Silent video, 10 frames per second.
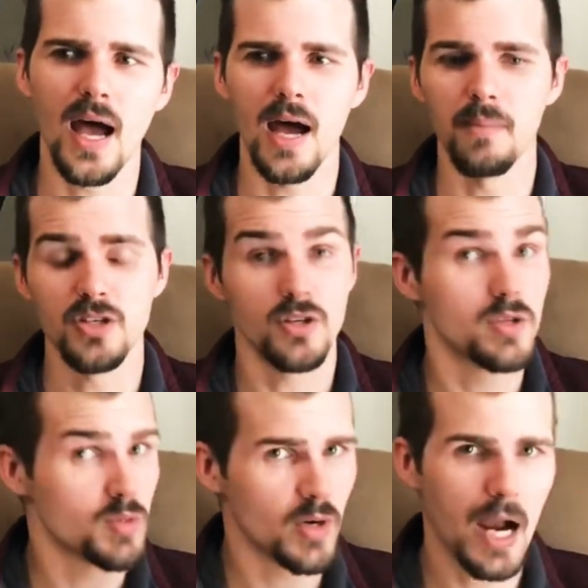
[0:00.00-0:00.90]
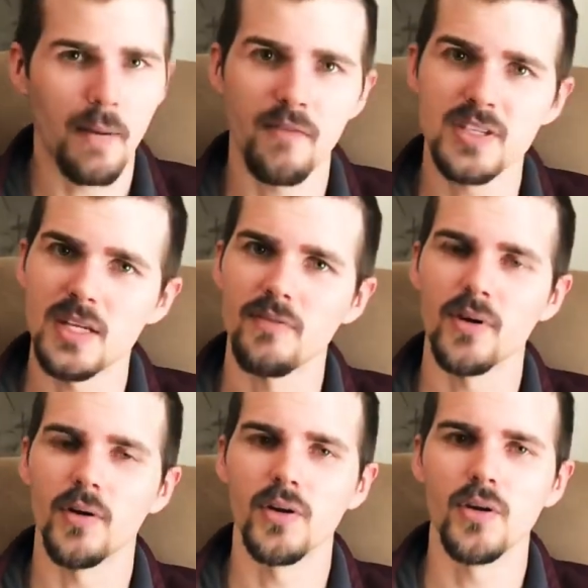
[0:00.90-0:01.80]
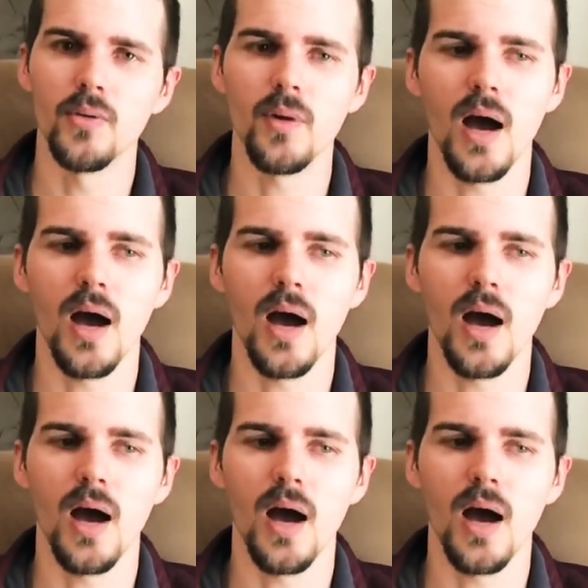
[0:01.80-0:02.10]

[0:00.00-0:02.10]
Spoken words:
Be sure to subscribe, obviously, if you are new.